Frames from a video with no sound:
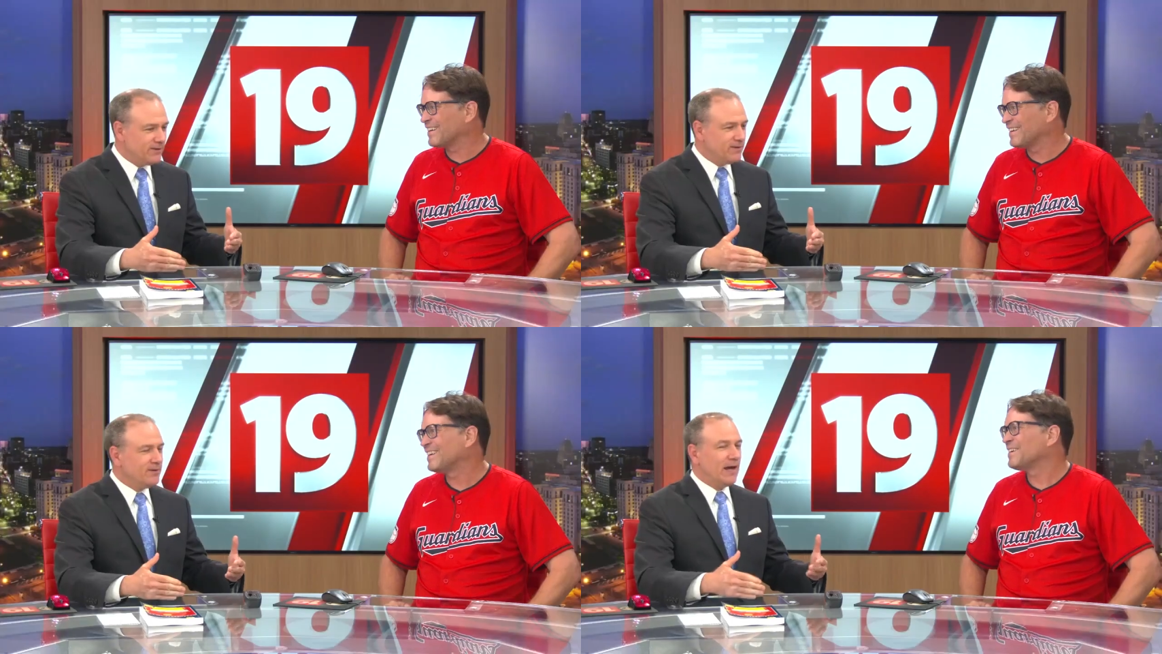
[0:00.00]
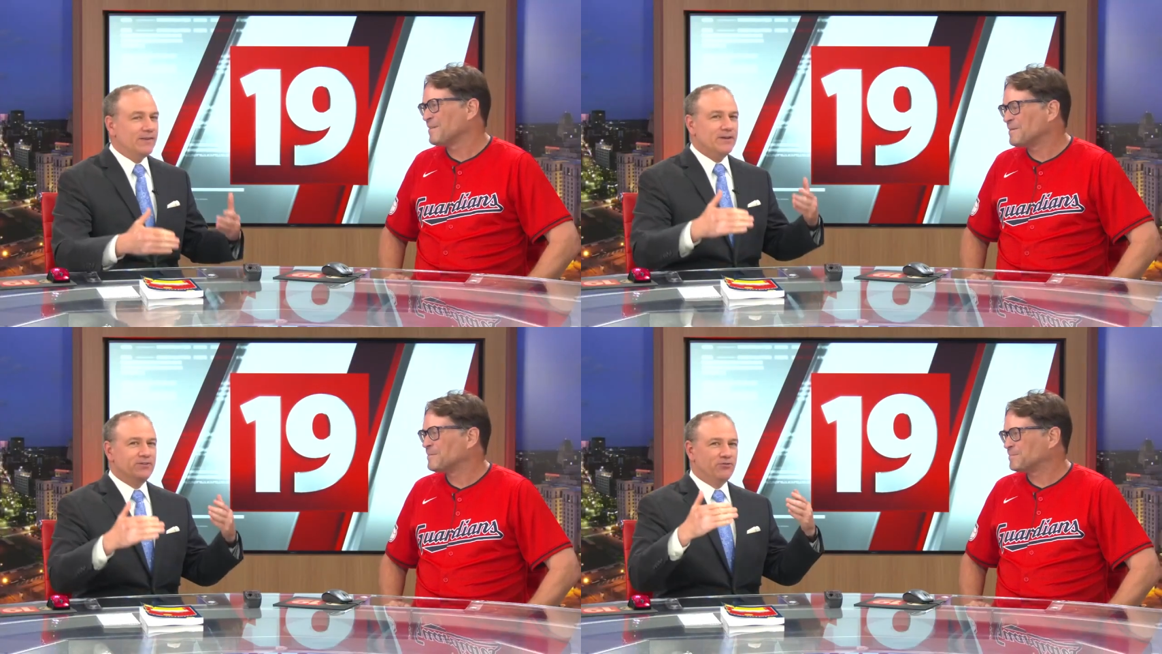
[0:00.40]
Speaker 1: uh, and
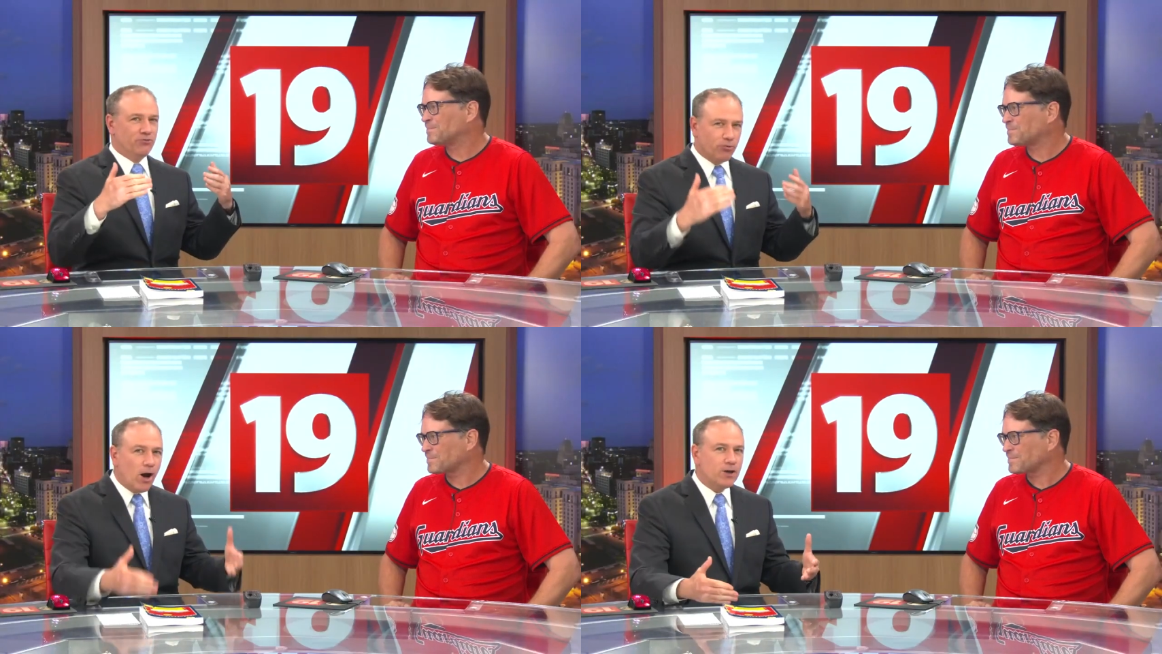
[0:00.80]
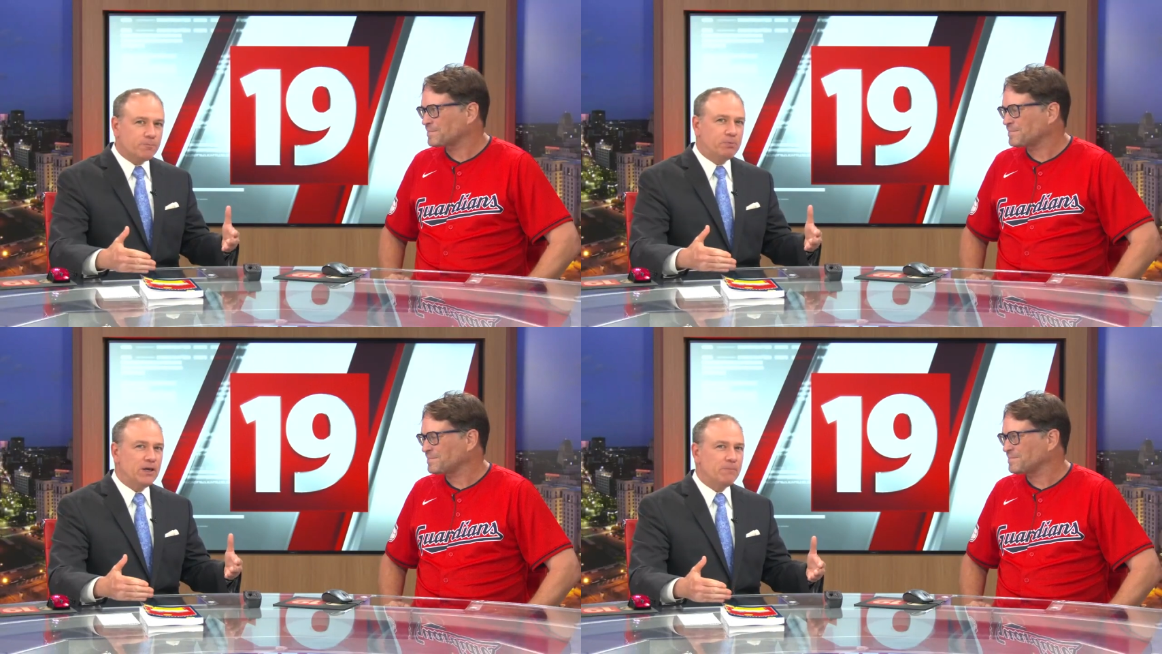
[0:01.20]
then drunk
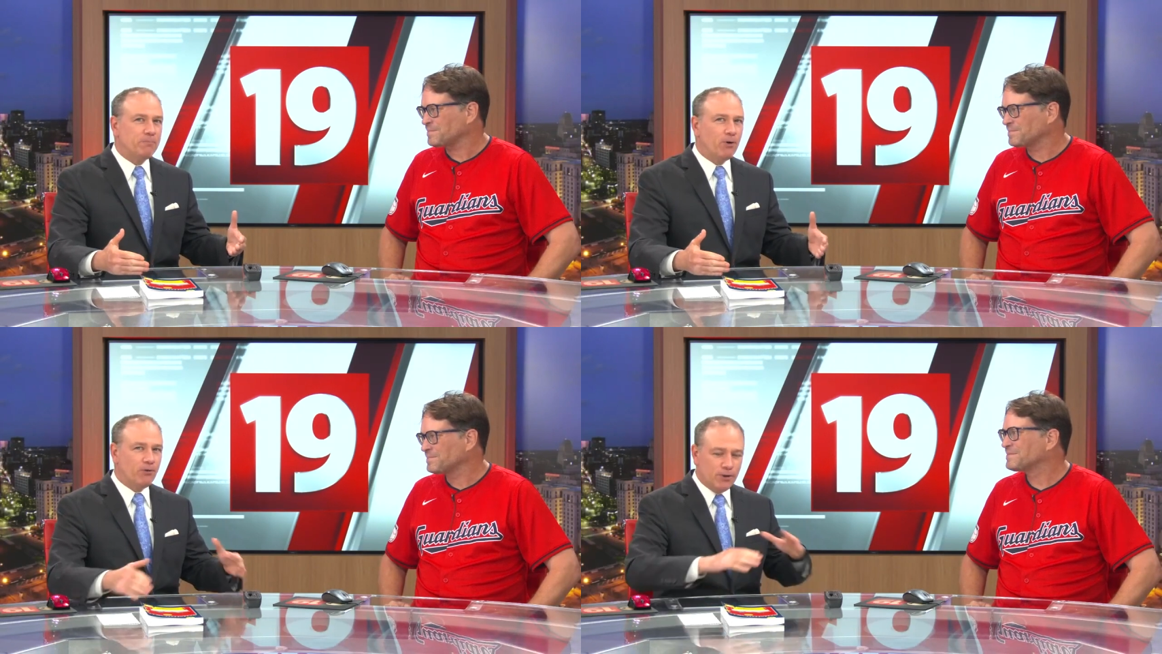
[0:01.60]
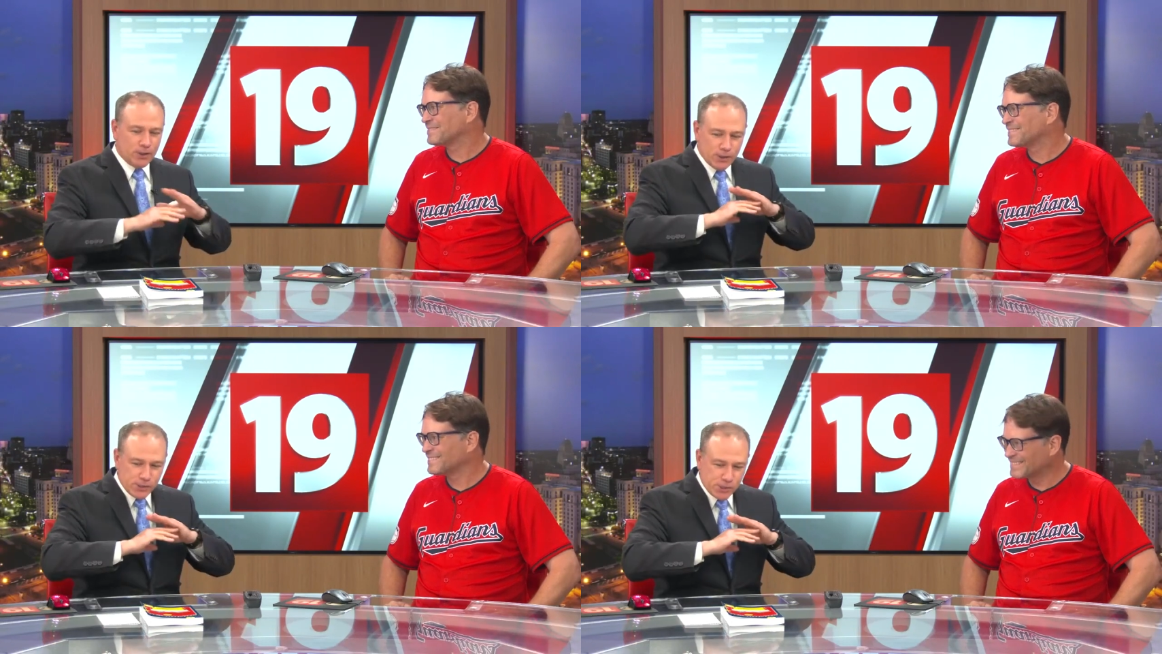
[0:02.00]
people
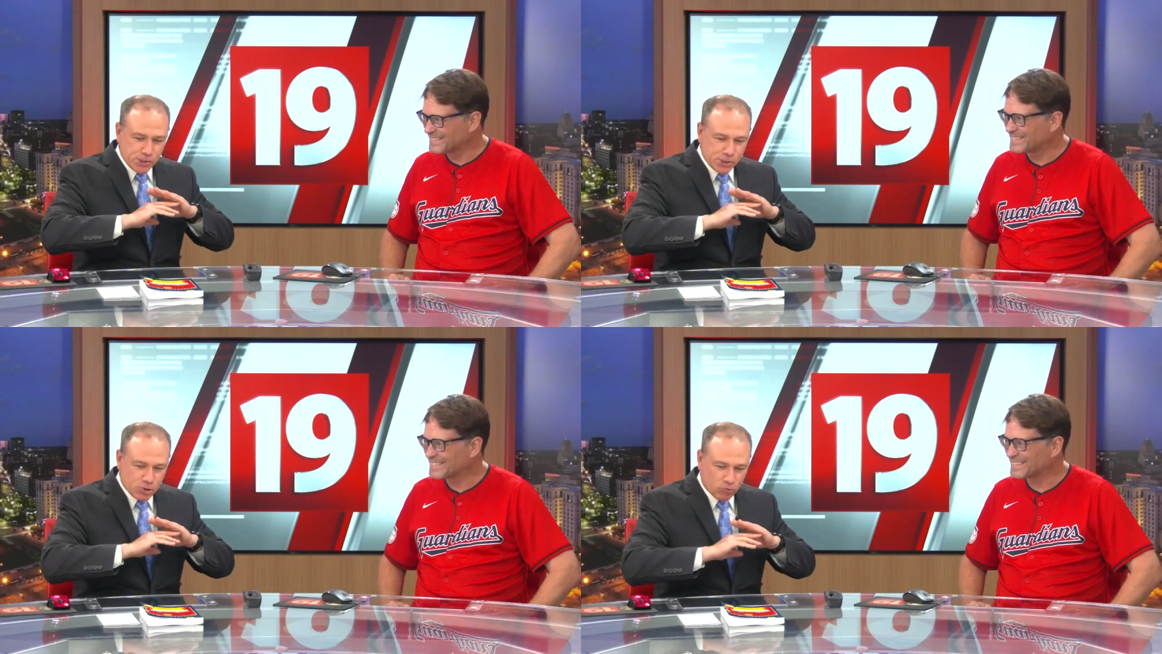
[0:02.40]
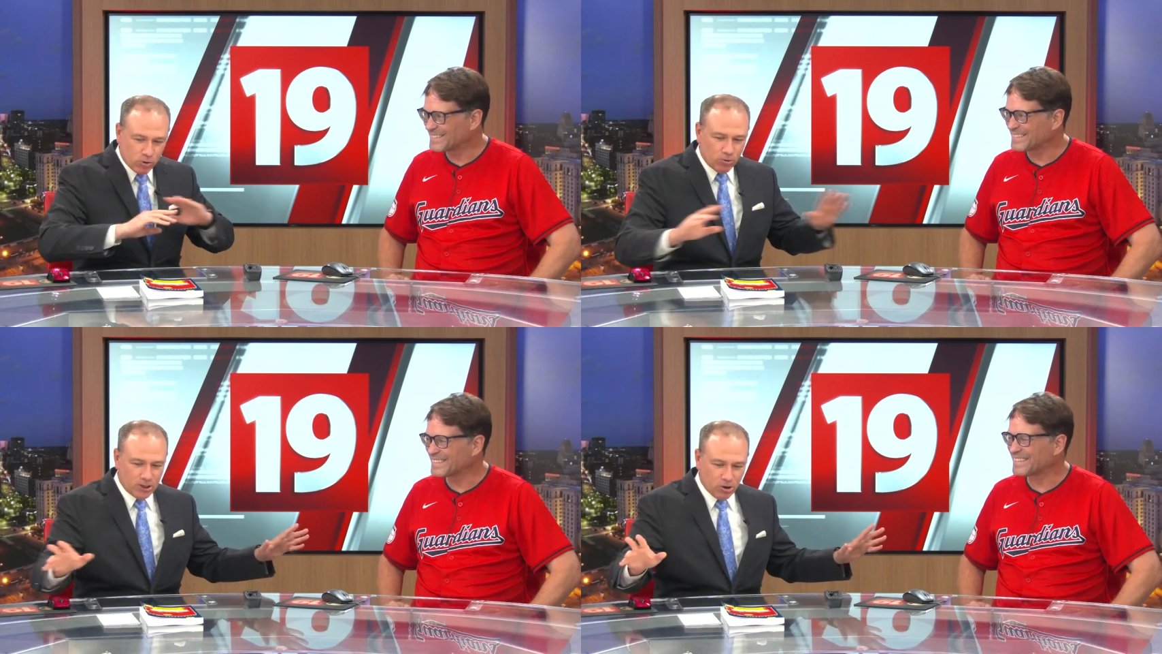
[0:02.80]

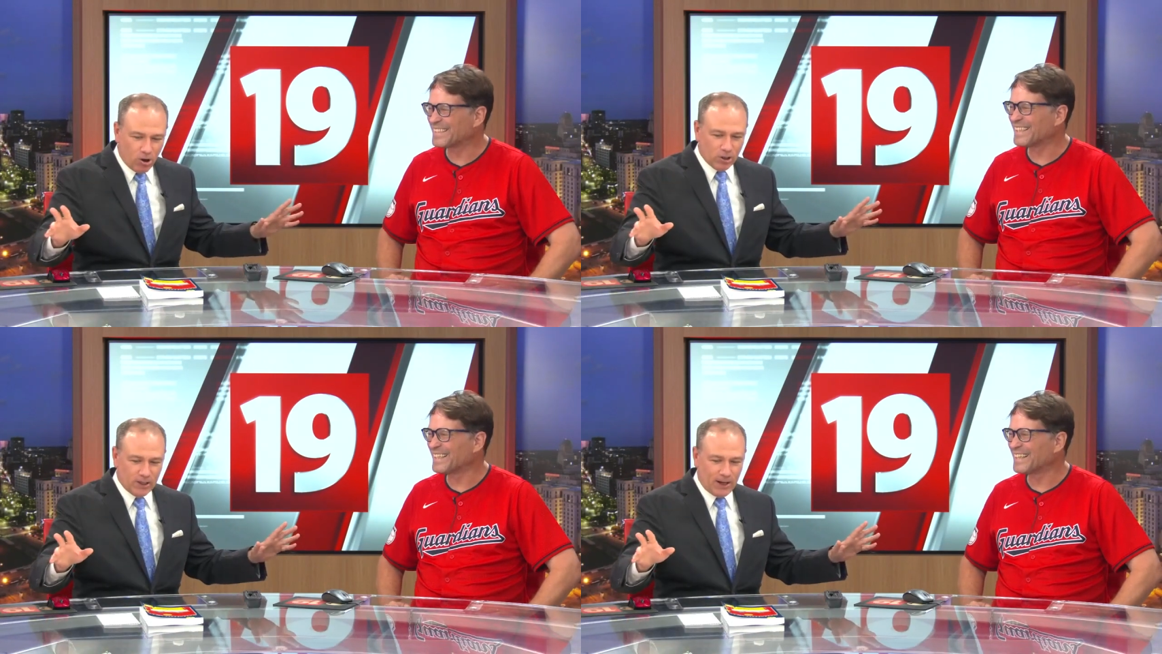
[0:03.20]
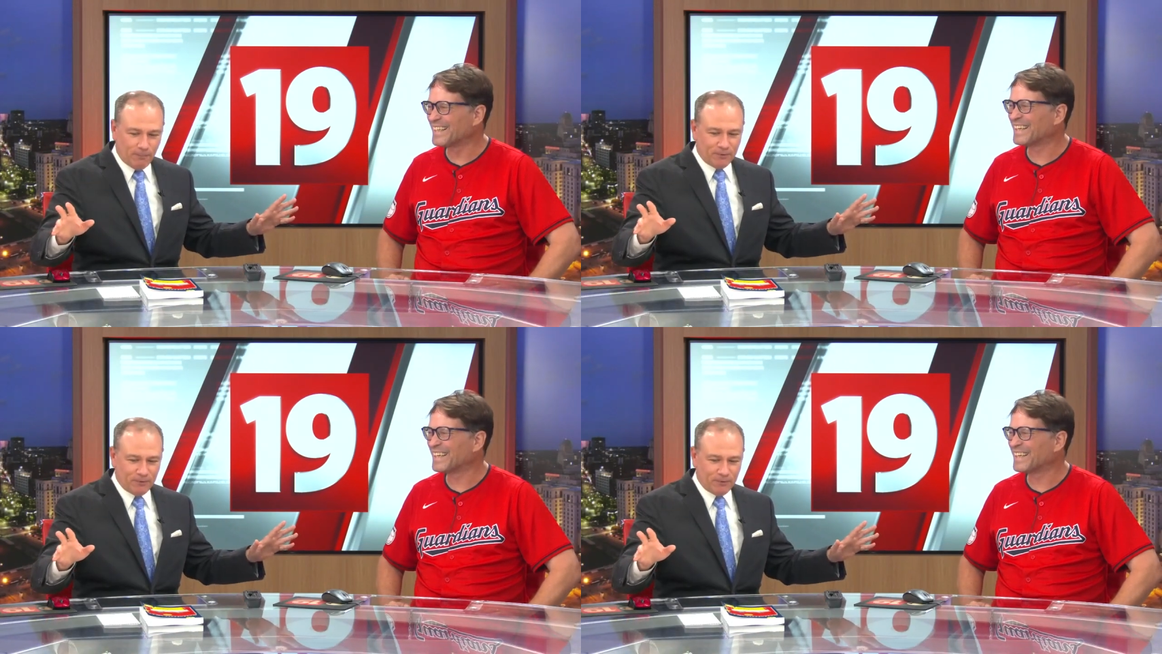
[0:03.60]
screwed it all up.